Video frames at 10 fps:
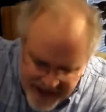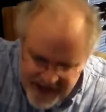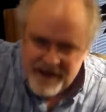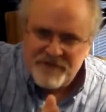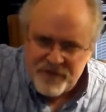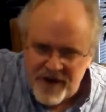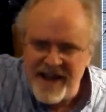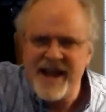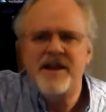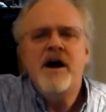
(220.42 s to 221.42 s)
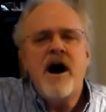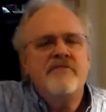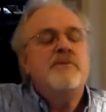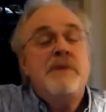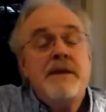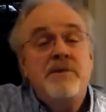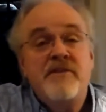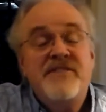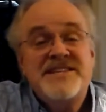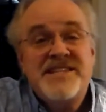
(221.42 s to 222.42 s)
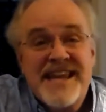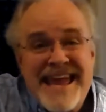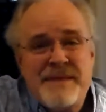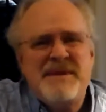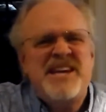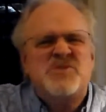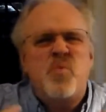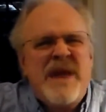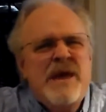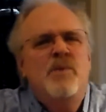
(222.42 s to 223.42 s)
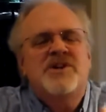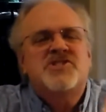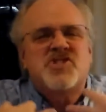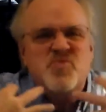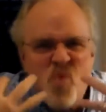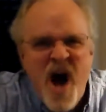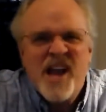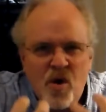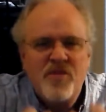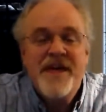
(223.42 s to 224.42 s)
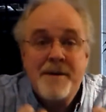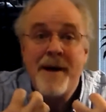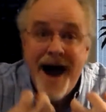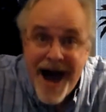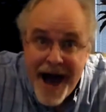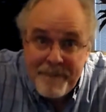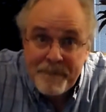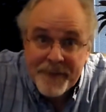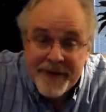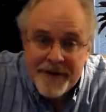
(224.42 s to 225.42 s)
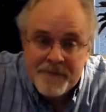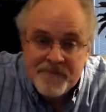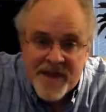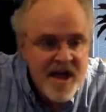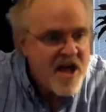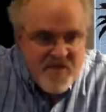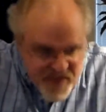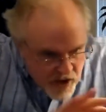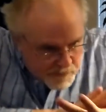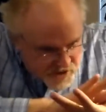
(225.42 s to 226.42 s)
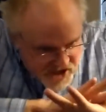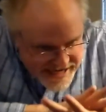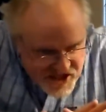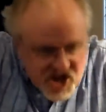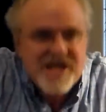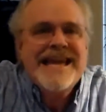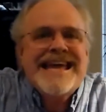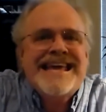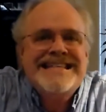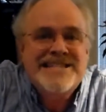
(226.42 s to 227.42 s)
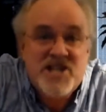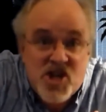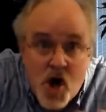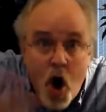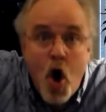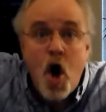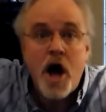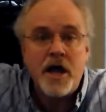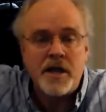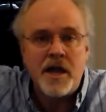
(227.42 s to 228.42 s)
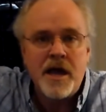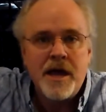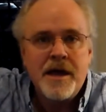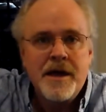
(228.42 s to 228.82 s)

be afraid of the people of this land, because we will swallow them up. Their protection is gone,